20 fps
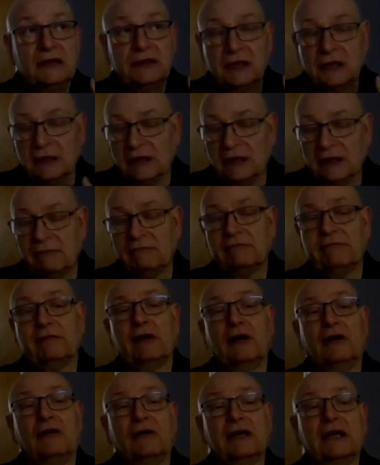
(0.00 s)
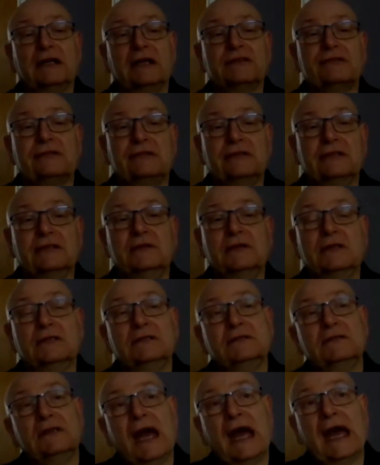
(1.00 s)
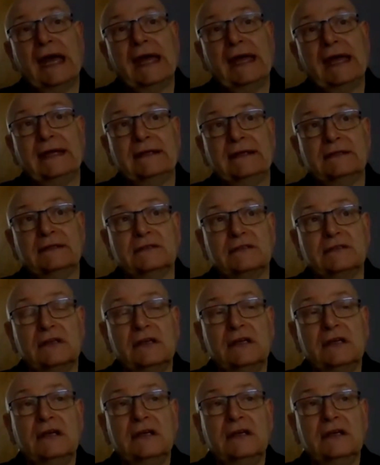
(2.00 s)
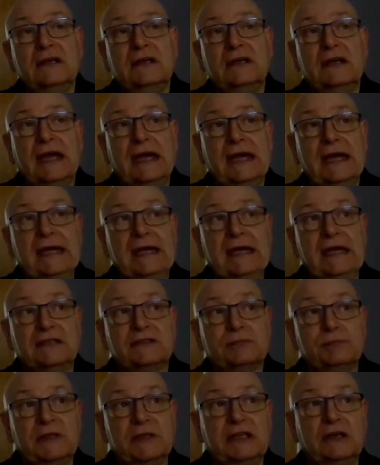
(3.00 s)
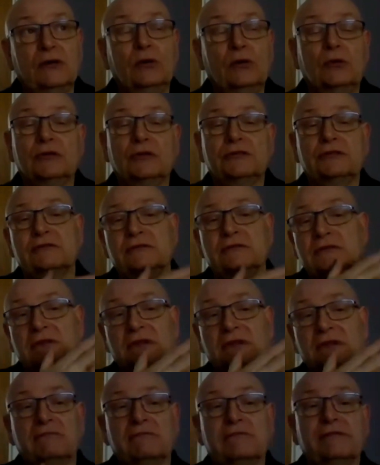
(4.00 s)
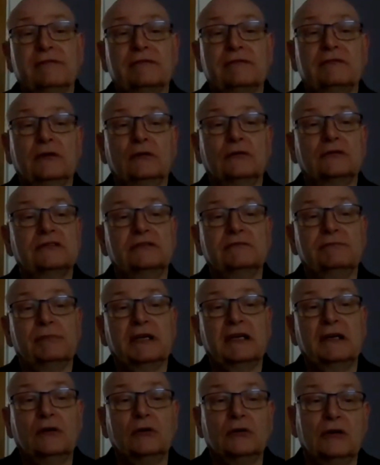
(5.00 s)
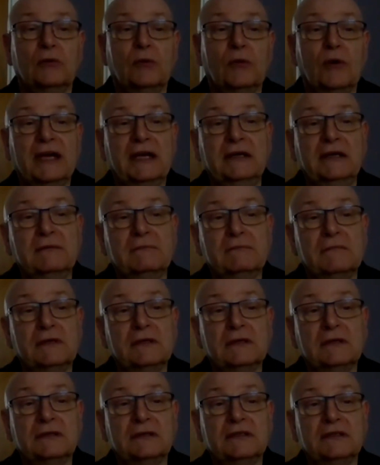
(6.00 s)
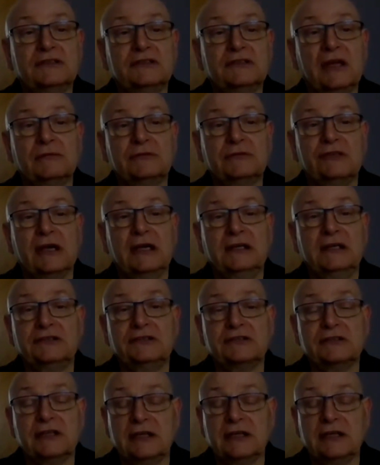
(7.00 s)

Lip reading: the lymph can't get through. And it's because the lymph ducts have been cut away and there's no drainage